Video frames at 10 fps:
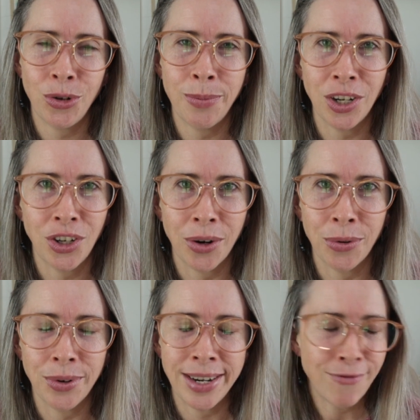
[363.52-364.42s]
to my
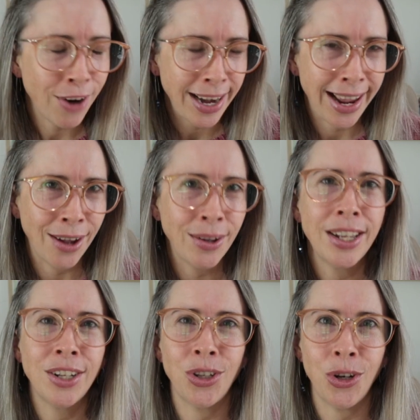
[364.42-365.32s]
channel right now
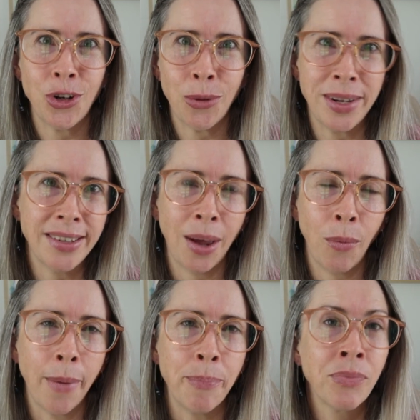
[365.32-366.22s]
so you don't miss
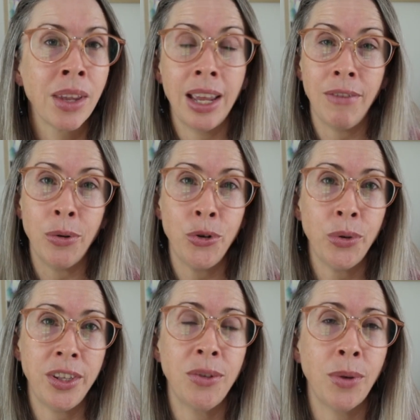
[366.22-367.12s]
that one. If you
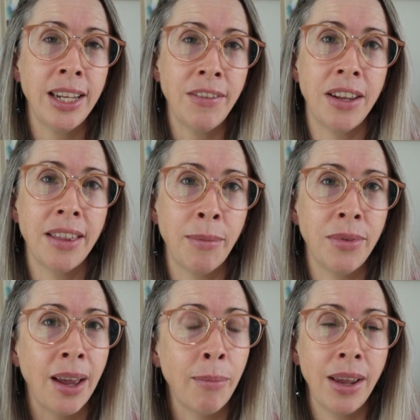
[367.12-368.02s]
enjoyed this one, give it a
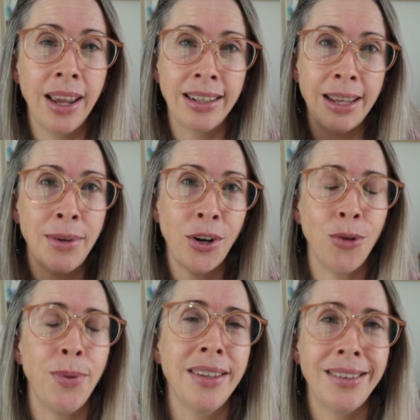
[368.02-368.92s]
thumbs up. Let me know
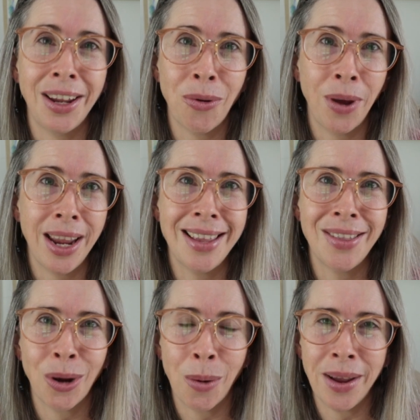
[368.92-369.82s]
your biggest takeaway in
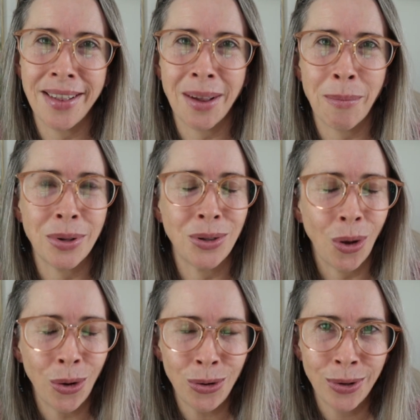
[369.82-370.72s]
the comments
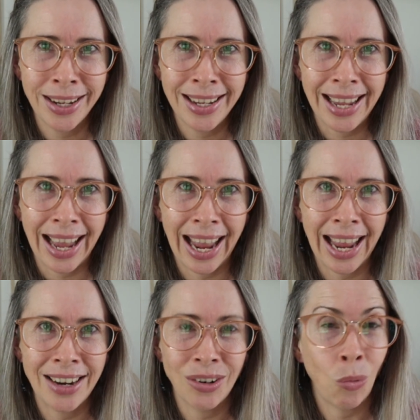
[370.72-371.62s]
below.
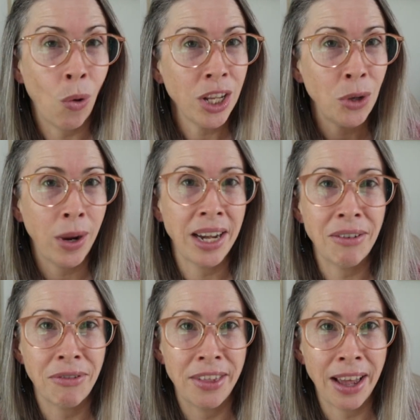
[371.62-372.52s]
And while you're
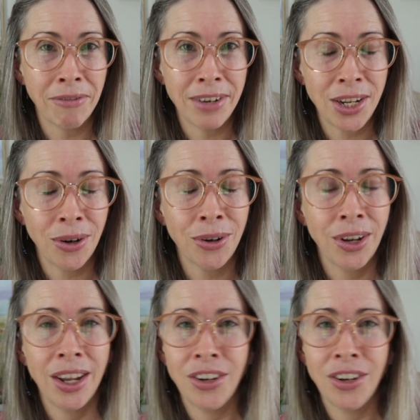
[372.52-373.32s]
waiting for that video,